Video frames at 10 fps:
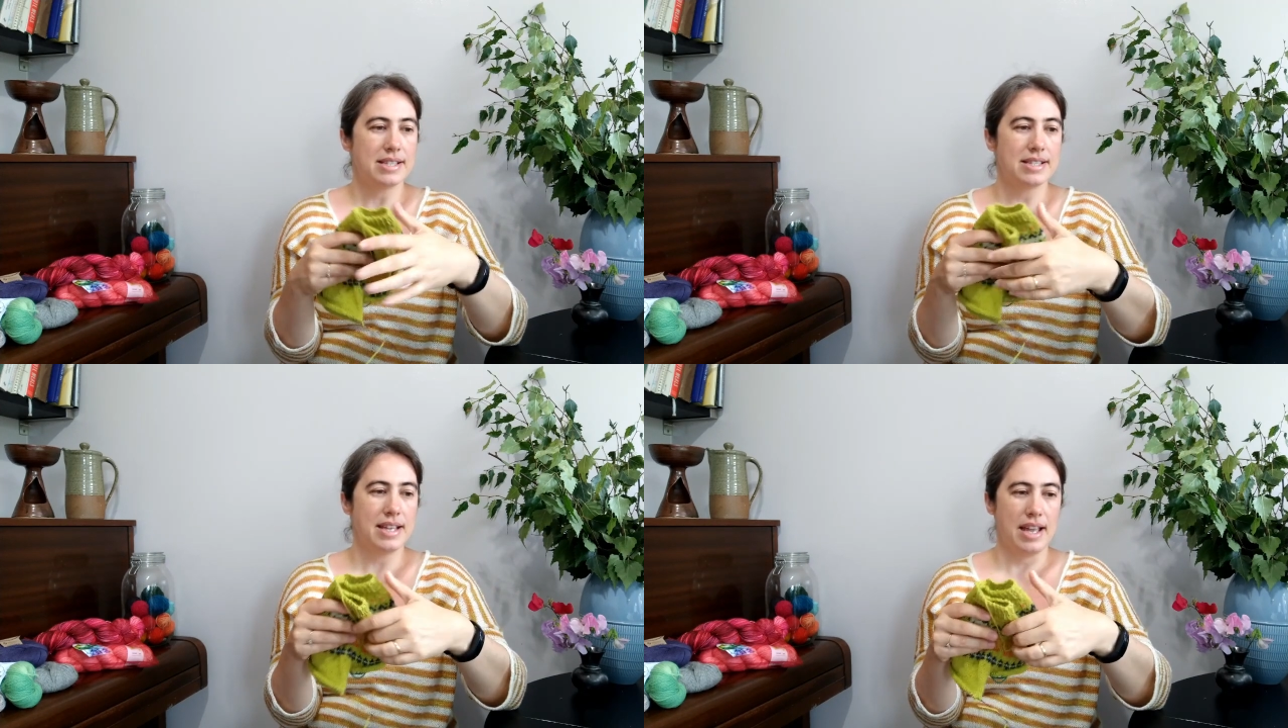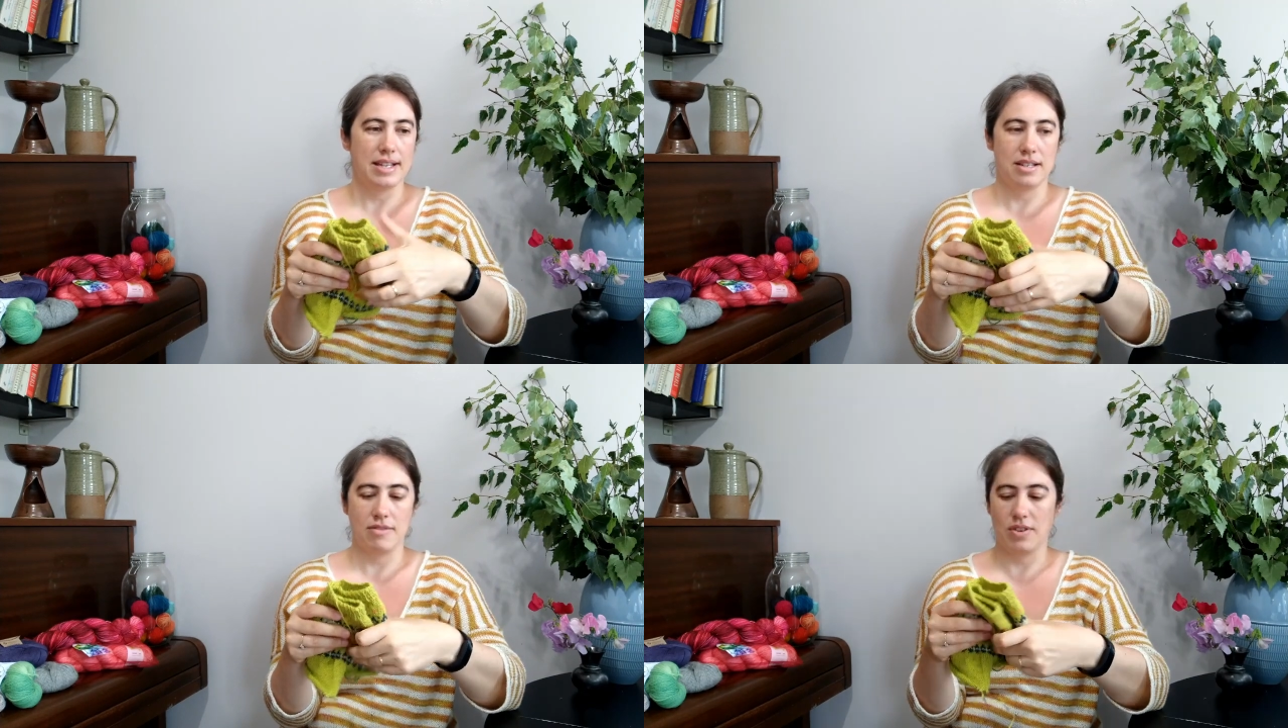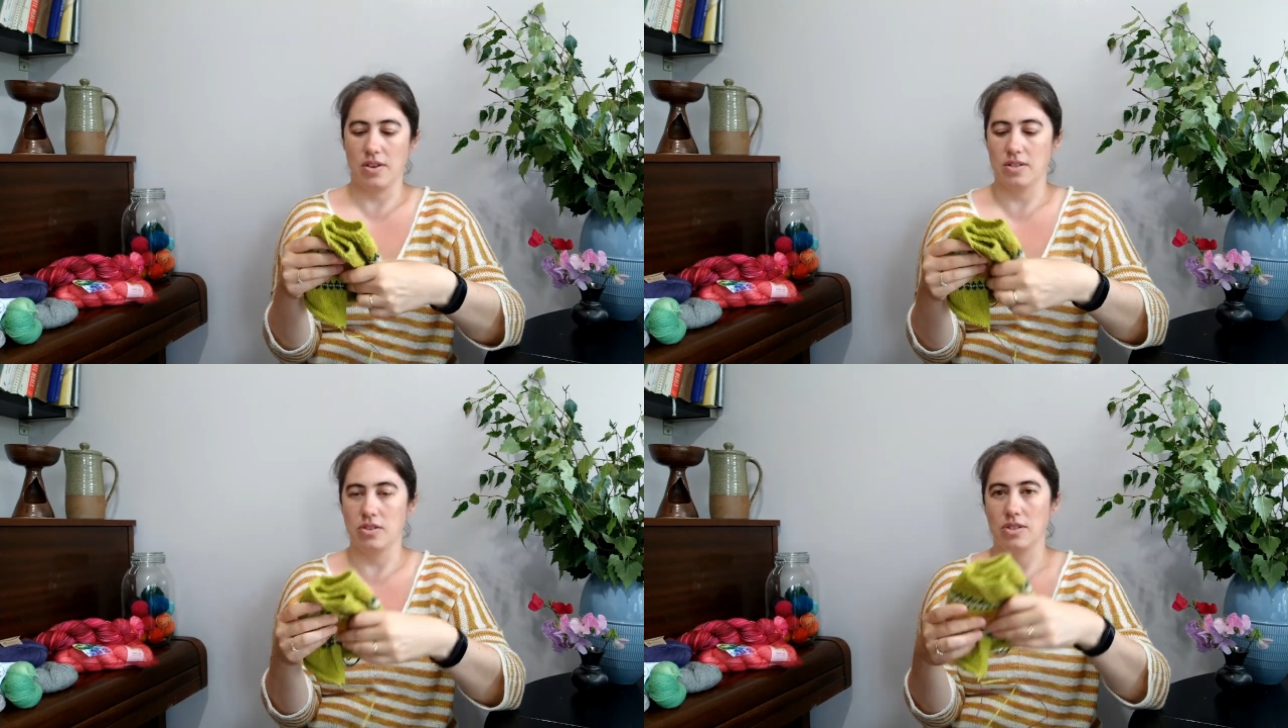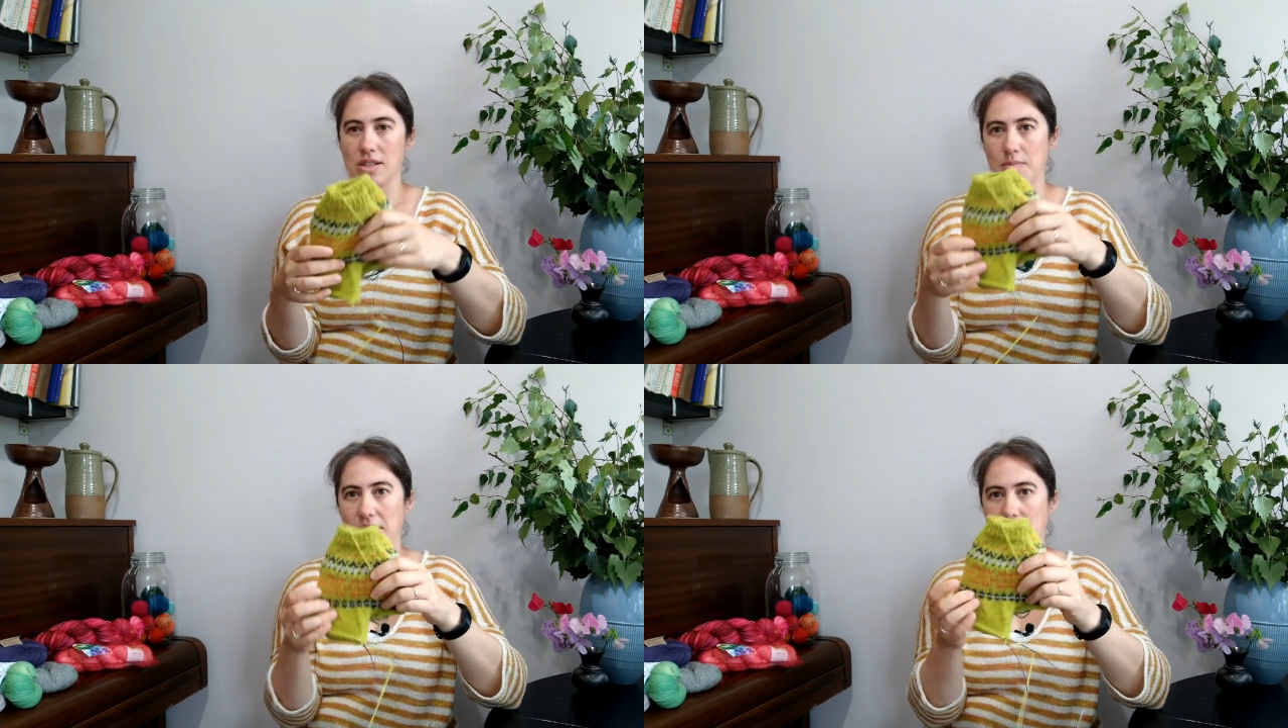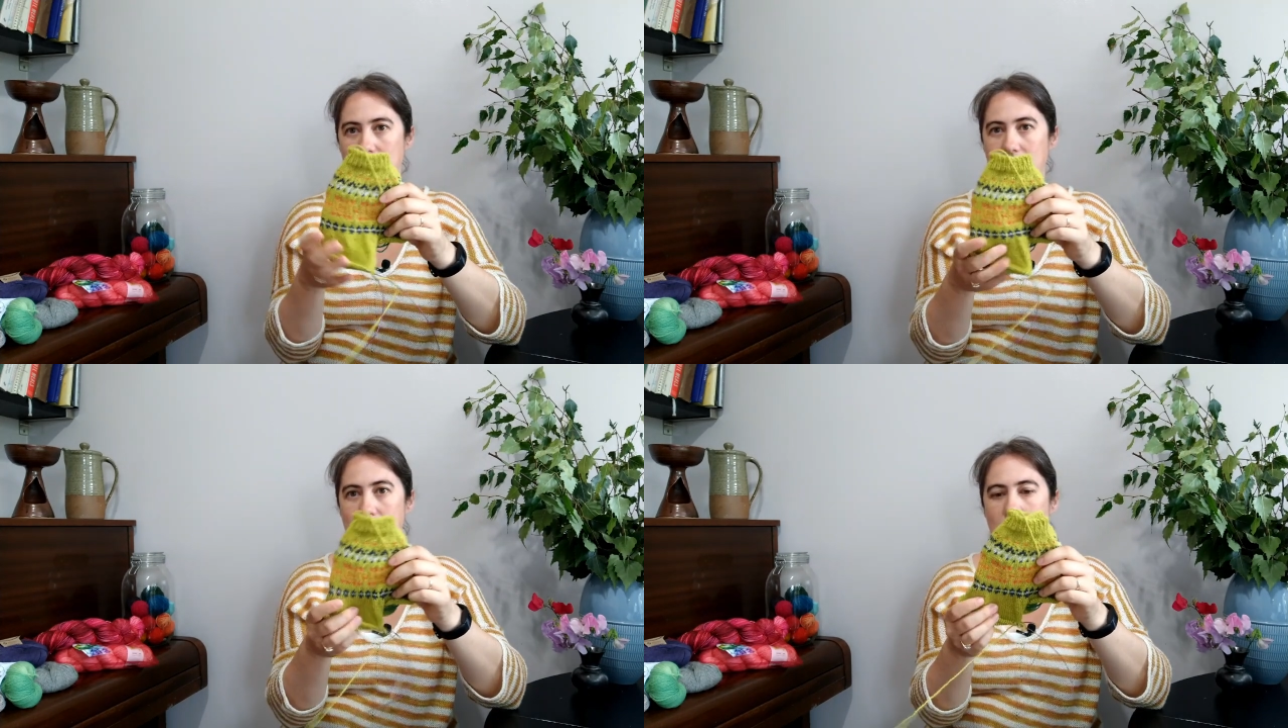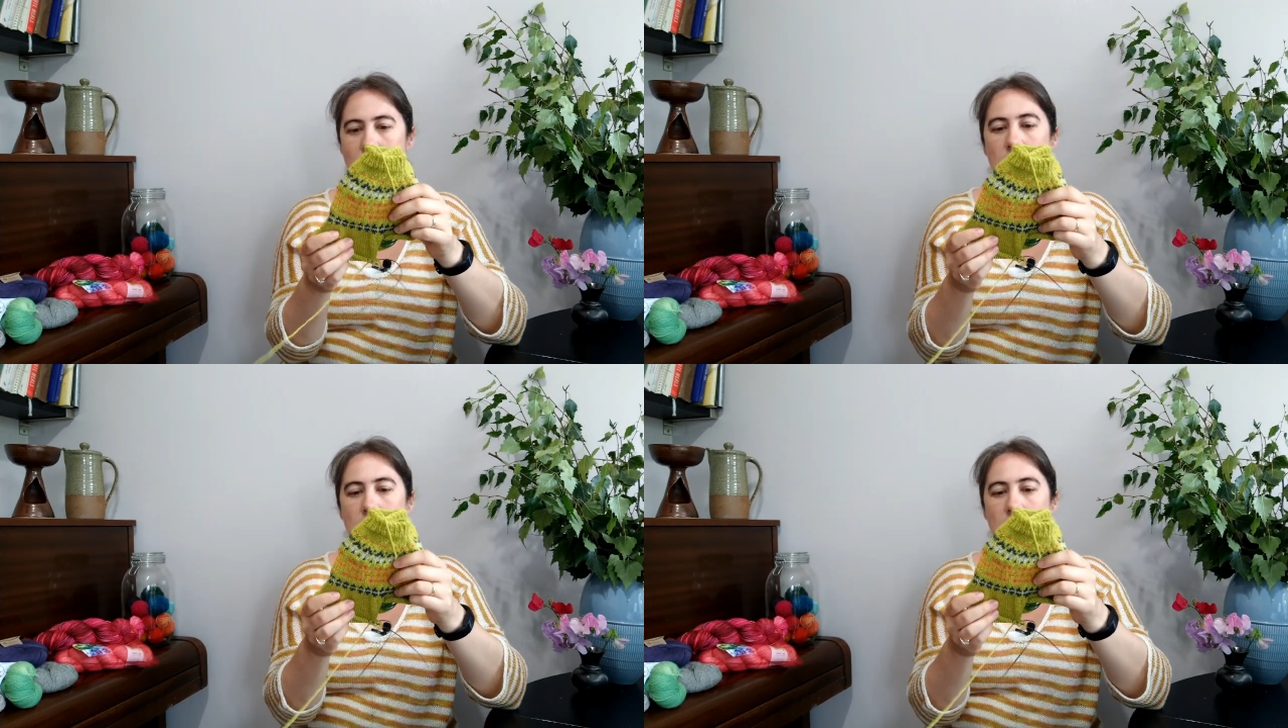instead, I've cast on something else.